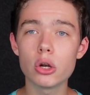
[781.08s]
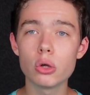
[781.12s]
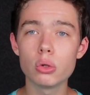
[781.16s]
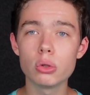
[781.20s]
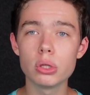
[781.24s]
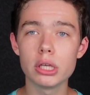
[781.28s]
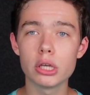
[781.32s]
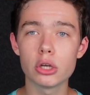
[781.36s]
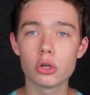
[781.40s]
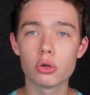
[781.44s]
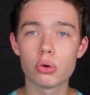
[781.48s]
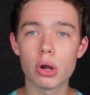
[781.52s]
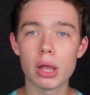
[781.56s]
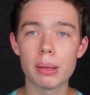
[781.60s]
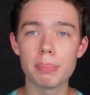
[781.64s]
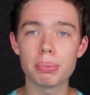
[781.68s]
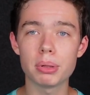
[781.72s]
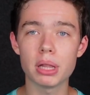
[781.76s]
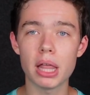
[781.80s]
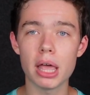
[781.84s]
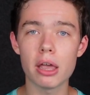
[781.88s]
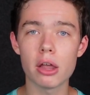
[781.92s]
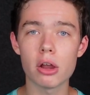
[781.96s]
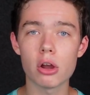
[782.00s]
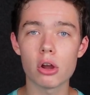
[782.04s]
only a great
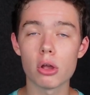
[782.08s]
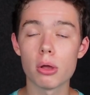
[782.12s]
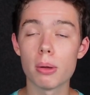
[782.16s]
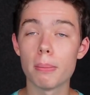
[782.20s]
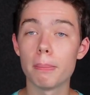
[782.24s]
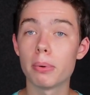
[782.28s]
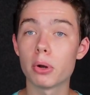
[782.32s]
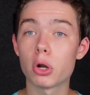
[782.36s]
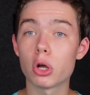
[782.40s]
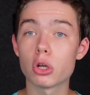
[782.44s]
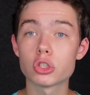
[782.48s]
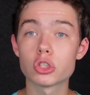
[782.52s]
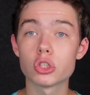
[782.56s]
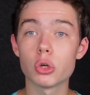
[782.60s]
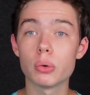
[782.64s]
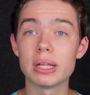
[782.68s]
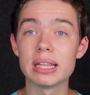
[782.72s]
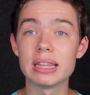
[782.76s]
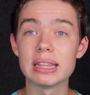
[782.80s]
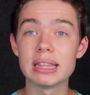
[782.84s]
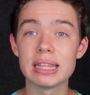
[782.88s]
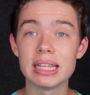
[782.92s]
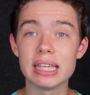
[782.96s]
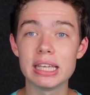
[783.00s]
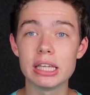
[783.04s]
player, but also a
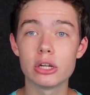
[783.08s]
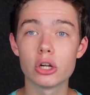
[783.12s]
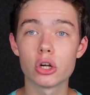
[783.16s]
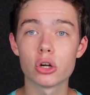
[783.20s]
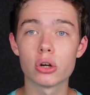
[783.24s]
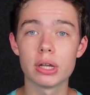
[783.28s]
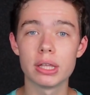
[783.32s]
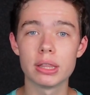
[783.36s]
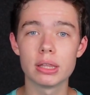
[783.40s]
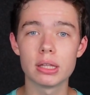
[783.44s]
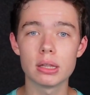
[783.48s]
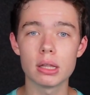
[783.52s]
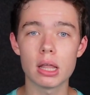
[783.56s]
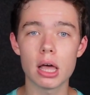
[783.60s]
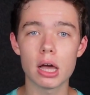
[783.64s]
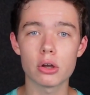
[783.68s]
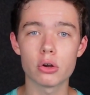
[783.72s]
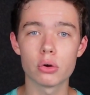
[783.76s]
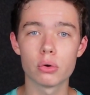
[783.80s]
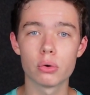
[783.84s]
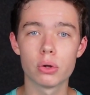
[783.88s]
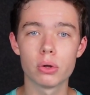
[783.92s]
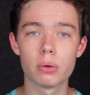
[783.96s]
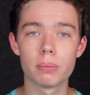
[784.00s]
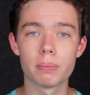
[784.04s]
leader in the
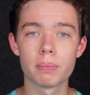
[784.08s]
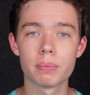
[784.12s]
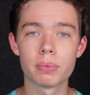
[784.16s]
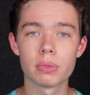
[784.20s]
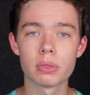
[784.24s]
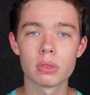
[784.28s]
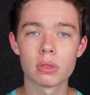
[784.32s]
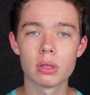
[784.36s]
locker room.